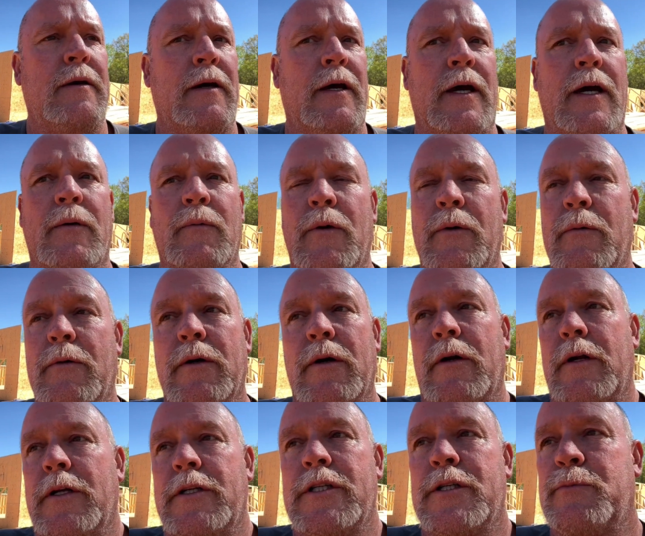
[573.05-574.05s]
and uh, we were
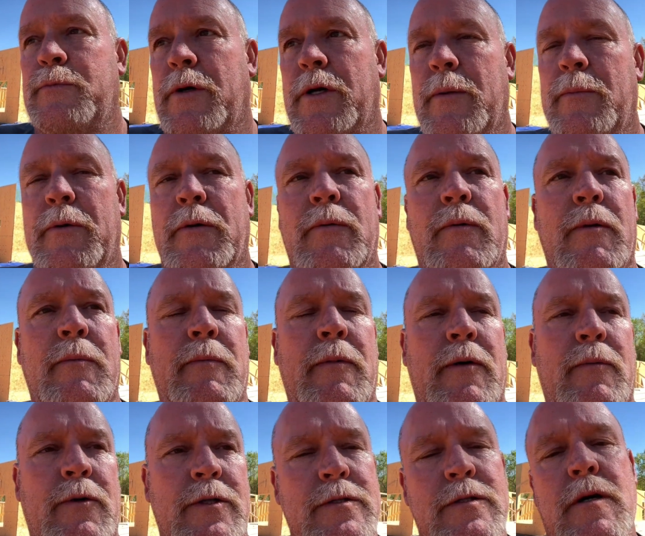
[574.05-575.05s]
going to just put up a
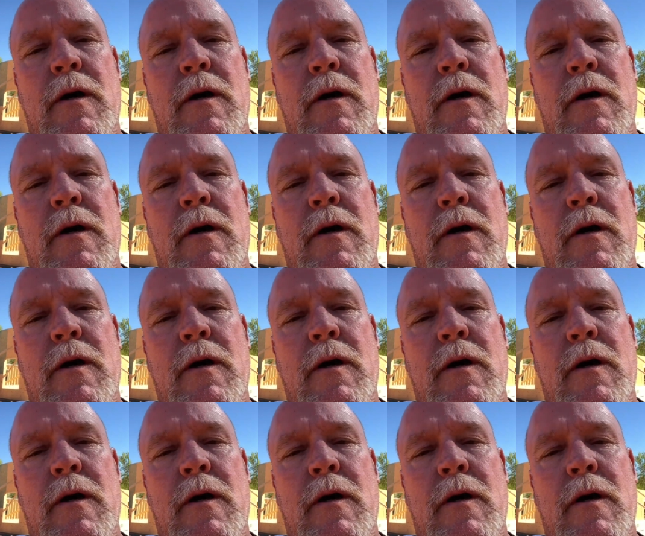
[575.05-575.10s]
what's